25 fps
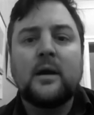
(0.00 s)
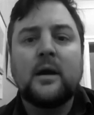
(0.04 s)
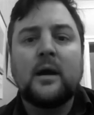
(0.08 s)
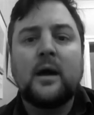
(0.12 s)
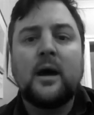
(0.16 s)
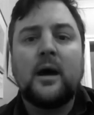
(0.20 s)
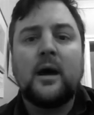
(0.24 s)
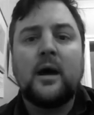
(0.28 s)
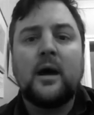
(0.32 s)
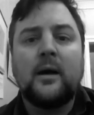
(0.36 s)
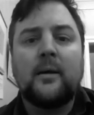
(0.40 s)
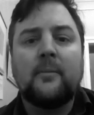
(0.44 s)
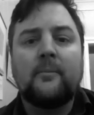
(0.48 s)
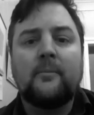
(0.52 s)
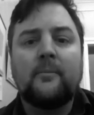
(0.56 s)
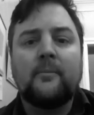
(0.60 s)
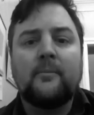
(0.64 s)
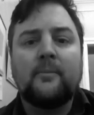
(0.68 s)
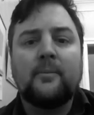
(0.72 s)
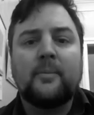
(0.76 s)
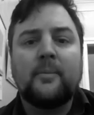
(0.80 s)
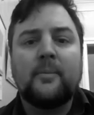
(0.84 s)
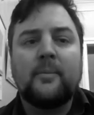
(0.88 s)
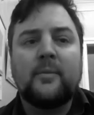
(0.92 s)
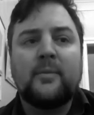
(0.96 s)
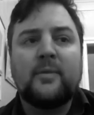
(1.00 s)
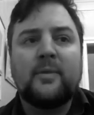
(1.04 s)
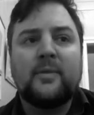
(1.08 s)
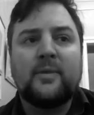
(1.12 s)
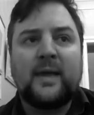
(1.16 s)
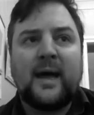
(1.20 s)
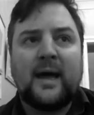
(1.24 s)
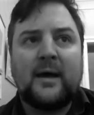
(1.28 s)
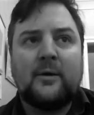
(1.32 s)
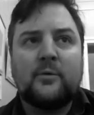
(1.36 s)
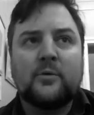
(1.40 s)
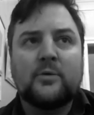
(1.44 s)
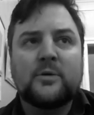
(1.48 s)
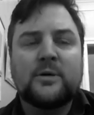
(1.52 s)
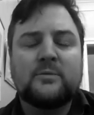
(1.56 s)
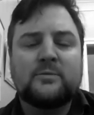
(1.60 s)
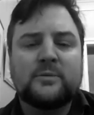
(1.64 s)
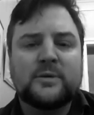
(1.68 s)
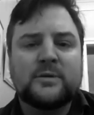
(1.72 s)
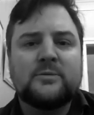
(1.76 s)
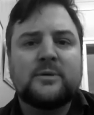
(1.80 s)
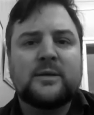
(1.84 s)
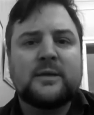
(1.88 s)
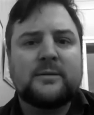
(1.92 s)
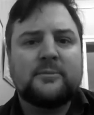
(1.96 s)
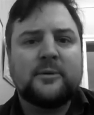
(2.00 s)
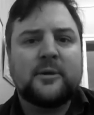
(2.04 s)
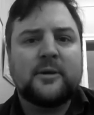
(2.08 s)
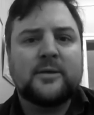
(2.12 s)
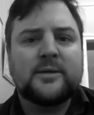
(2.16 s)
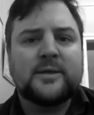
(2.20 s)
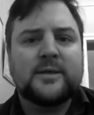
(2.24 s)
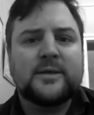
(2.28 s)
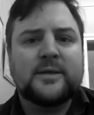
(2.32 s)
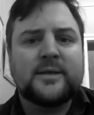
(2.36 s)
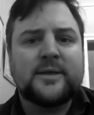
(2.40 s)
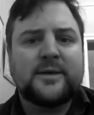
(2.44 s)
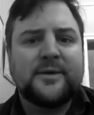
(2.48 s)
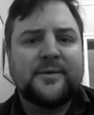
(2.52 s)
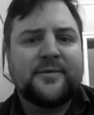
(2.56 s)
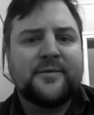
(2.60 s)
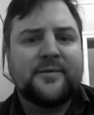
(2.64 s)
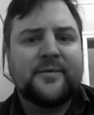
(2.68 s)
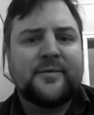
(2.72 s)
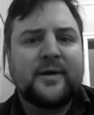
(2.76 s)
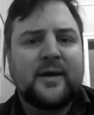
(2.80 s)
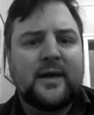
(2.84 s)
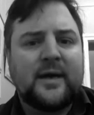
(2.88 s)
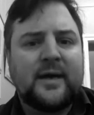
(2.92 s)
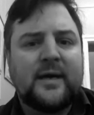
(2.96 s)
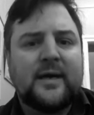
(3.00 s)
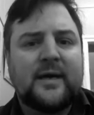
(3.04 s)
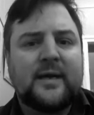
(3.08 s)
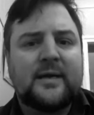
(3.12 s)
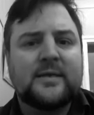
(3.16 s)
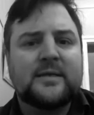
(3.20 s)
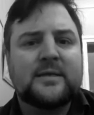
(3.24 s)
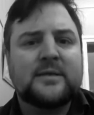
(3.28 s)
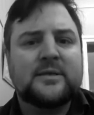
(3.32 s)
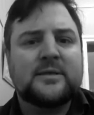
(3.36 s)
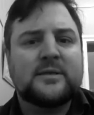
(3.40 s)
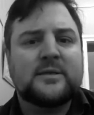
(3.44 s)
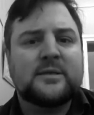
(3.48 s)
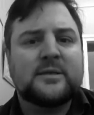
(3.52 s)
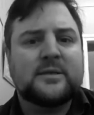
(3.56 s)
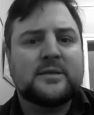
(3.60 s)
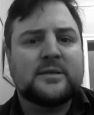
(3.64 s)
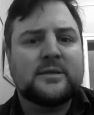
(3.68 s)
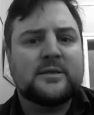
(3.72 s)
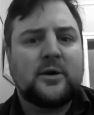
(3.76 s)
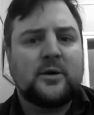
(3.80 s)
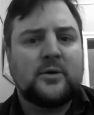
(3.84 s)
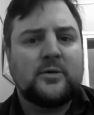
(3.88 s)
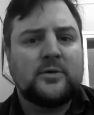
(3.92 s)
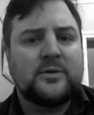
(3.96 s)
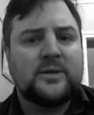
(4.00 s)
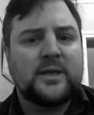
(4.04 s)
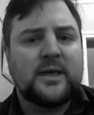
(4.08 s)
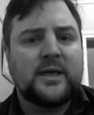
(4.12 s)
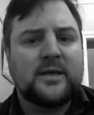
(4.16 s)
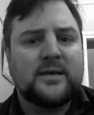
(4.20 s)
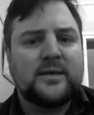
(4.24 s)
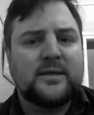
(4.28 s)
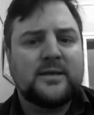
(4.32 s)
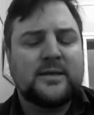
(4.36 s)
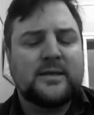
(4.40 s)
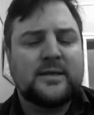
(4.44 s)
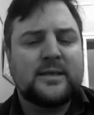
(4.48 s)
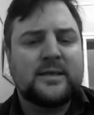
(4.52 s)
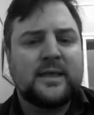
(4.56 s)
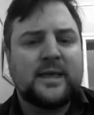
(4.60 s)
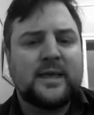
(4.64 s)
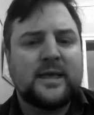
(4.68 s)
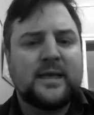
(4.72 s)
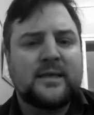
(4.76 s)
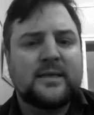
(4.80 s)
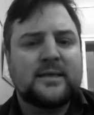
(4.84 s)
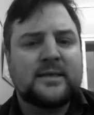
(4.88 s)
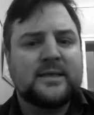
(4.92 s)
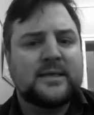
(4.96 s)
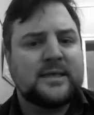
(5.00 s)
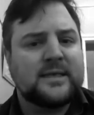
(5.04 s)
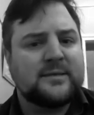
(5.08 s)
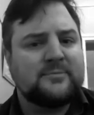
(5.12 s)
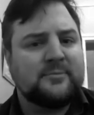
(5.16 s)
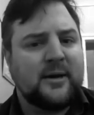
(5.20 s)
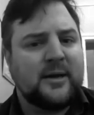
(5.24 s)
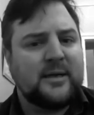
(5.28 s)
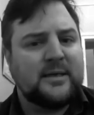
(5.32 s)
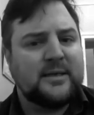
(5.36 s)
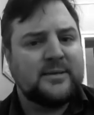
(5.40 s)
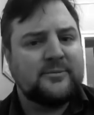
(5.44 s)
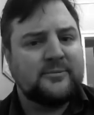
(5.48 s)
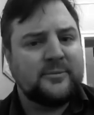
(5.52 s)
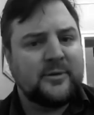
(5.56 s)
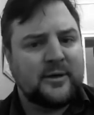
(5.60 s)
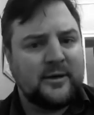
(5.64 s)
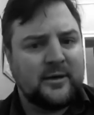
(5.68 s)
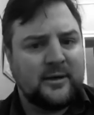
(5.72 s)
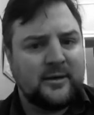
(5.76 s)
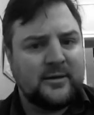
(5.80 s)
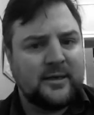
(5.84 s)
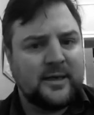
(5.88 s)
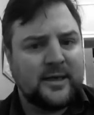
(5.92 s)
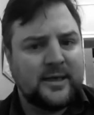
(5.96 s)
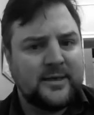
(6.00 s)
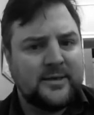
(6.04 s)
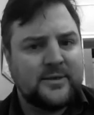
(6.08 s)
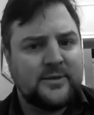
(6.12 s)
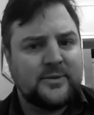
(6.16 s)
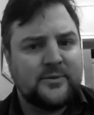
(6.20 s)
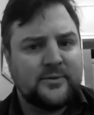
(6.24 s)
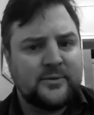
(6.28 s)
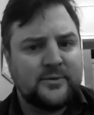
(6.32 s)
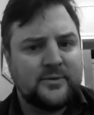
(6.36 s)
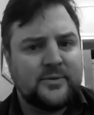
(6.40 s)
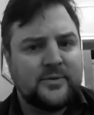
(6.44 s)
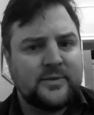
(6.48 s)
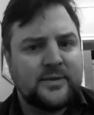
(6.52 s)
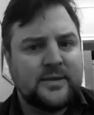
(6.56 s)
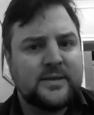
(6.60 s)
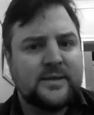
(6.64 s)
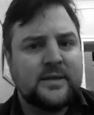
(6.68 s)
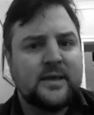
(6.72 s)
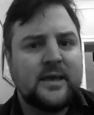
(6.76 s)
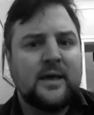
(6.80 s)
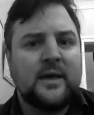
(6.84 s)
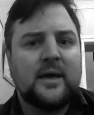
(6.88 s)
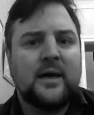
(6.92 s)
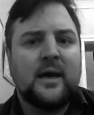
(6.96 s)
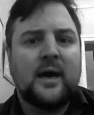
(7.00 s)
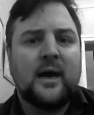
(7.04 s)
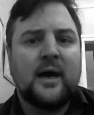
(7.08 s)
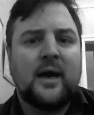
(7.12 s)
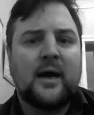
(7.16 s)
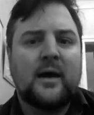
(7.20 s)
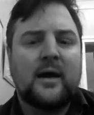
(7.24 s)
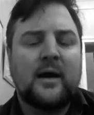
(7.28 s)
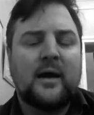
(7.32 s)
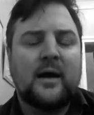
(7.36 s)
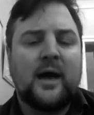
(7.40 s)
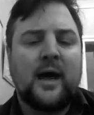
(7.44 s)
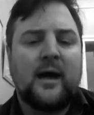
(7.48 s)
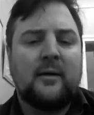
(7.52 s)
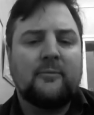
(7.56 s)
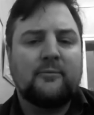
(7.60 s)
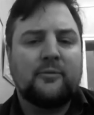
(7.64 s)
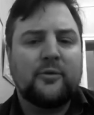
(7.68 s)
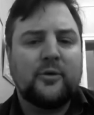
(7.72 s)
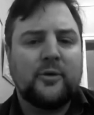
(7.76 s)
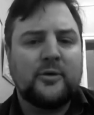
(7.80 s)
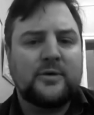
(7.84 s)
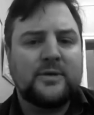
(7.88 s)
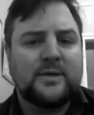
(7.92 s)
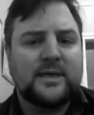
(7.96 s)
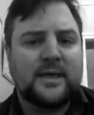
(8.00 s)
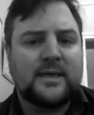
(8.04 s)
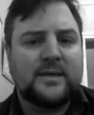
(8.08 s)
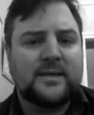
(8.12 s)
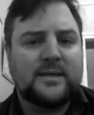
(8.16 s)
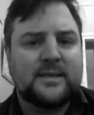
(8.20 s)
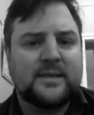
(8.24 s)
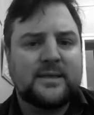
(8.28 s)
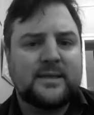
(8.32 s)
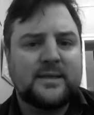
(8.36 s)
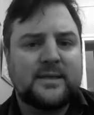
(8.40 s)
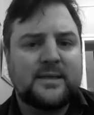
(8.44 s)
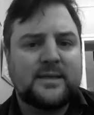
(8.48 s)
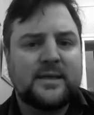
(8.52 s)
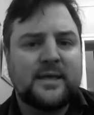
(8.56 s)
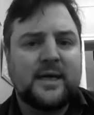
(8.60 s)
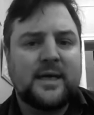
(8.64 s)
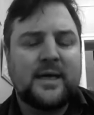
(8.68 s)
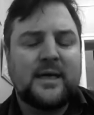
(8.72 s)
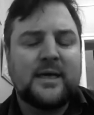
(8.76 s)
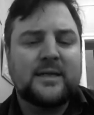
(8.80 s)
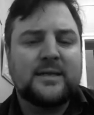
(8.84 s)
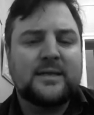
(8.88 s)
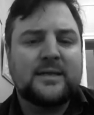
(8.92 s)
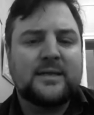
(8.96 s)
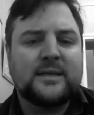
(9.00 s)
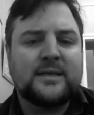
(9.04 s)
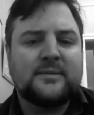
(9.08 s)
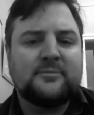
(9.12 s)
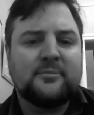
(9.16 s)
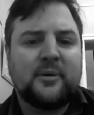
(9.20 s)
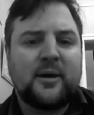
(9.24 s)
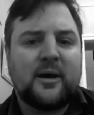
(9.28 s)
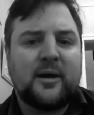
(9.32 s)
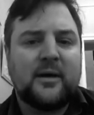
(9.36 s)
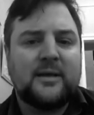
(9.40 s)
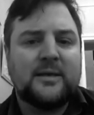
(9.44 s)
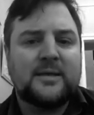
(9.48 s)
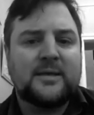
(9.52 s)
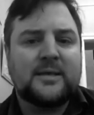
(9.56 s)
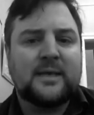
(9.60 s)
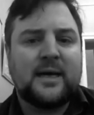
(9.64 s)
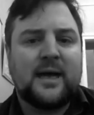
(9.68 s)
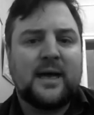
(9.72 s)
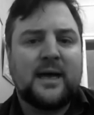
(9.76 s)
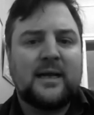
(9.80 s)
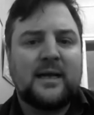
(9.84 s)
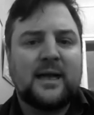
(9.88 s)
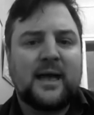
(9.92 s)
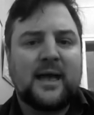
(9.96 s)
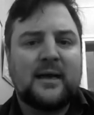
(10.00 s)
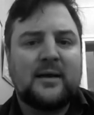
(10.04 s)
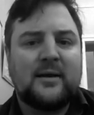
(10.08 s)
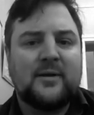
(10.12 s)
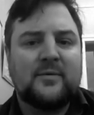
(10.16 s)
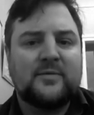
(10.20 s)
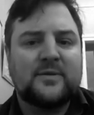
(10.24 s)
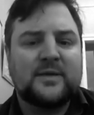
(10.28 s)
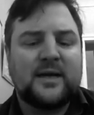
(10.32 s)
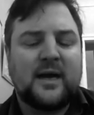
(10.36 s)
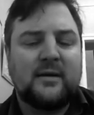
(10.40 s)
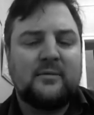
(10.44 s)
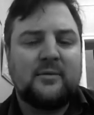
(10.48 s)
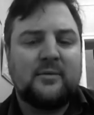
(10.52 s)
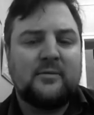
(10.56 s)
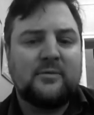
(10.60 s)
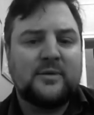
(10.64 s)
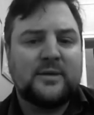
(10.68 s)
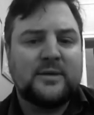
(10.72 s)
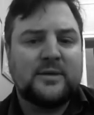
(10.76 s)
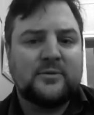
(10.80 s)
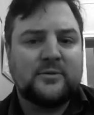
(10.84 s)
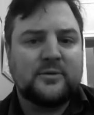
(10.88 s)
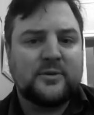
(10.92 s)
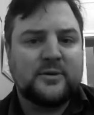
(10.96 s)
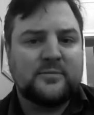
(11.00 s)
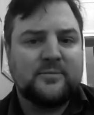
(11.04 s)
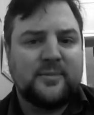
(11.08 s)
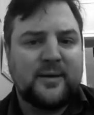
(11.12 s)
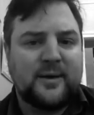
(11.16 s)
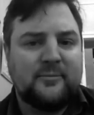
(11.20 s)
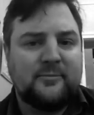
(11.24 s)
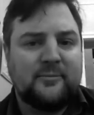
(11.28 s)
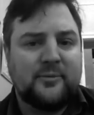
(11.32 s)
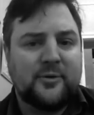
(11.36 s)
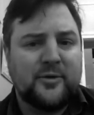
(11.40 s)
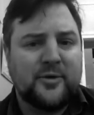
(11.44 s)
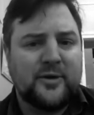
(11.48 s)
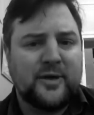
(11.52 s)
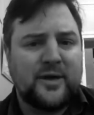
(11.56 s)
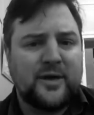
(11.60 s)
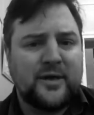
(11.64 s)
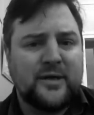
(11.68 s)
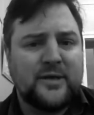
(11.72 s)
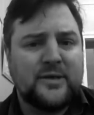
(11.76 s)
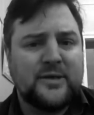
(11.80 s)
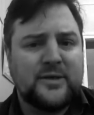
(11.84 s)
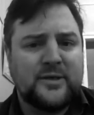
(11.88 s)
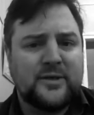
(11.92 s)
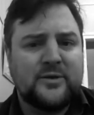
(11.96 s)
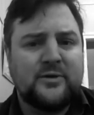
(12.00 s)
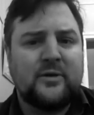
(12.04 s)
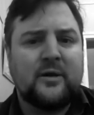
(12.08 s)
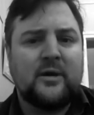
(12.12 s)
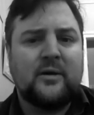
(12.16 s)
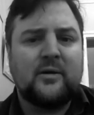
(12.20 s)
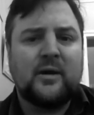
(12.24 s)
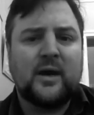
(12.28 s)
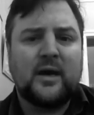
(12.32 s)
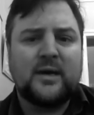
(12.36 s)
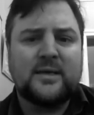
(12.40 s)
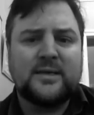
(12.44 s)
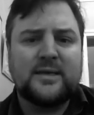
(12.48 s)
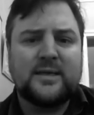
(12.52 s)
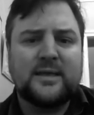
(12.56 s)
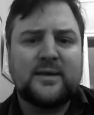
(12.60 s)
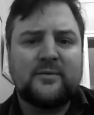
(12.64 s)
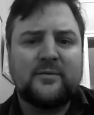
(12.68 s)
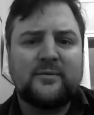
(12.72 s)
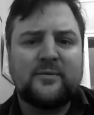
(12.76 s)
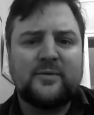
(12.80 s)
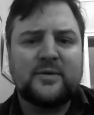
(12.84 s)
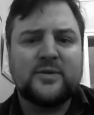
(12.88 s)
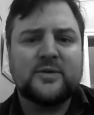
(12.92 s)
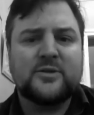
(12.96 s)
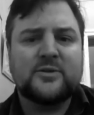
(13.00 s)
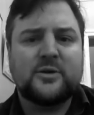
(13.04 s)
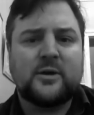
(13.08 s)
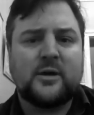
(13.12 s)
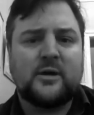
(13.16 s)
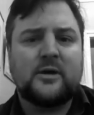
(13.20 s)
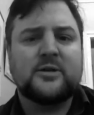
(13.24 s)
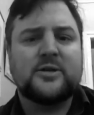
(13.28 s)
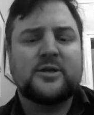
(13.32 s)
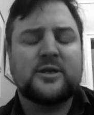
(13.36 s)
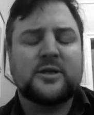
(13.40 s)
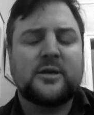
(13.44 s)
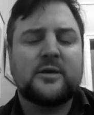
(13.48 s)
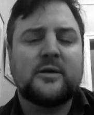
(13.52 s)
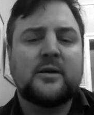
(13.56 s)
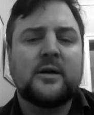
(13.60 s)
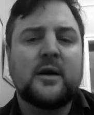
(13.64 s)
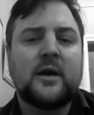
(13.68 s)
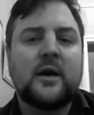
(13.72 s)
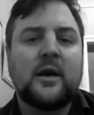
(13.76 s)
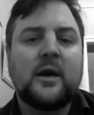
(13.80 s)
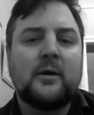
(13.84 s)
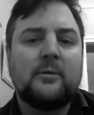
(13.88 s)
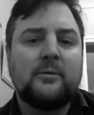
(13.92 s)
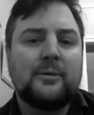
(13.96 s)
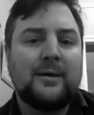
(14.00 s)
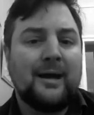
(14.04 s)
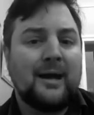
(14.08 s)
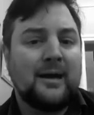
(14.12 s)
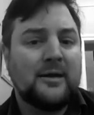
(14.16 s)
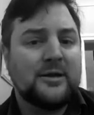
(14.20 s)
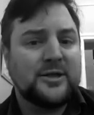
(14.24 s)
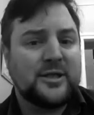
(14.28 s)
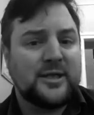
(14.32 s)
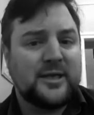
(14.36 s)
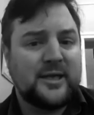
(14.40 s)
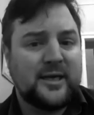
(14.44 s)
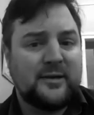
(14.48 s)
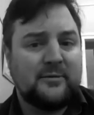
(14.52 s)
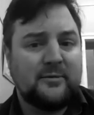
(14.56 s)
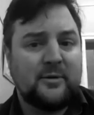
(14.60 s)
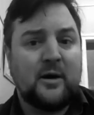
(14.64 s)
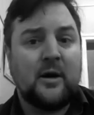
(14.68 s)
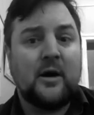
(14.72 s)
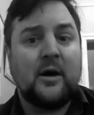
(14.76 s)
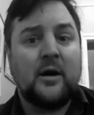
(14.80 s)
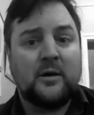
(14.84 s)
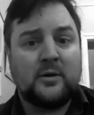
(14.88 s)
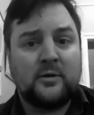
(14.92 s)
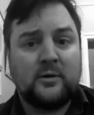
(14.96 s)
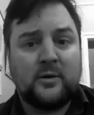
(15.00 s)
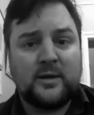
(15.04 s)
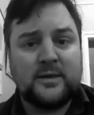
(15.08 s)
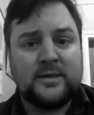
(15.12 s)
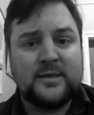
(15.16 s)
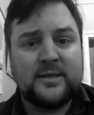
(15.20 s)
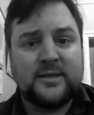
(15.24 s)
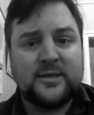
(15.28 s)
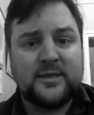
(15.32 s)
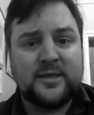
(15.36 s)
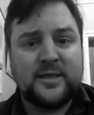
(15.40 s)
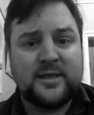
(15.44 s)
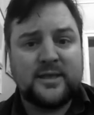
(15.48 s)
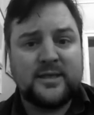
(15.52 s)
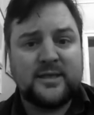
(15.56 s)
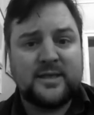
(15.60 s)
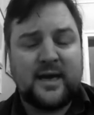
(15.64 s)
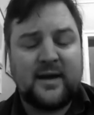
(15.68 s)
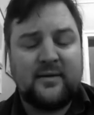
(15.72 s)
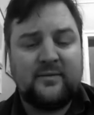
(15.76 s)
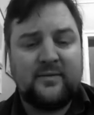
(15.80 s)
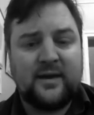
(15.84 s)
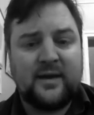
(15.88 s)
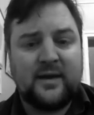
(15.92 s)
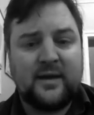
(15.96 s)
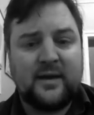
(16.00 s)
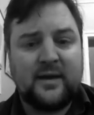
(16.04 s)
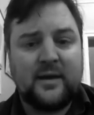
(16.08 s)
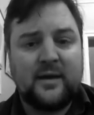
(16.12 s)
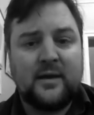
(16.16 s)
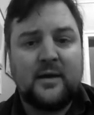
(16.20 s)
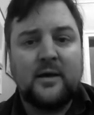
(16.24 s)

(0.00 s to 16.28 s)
That audit was really positive. It told us that despite some clunky tools and processes, despite a lack of time and resource being put into our IT infrastructure, we actually are quite digitally savvy.